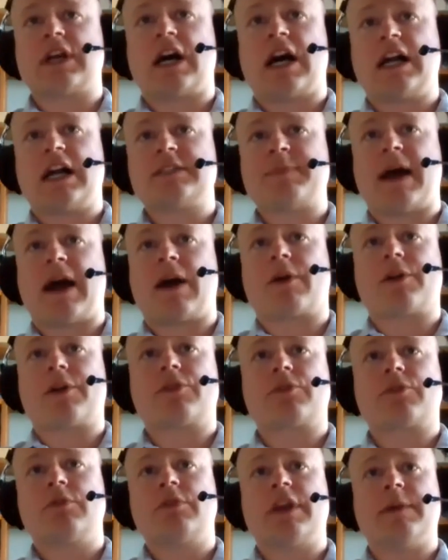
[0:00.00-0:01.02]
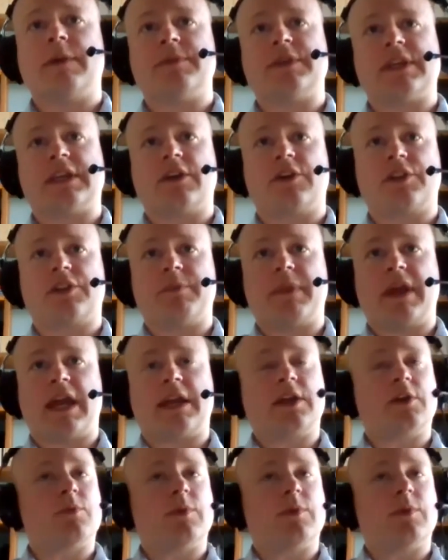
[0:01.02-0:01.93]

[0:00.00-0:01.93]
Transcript: God's power through him to heal the man.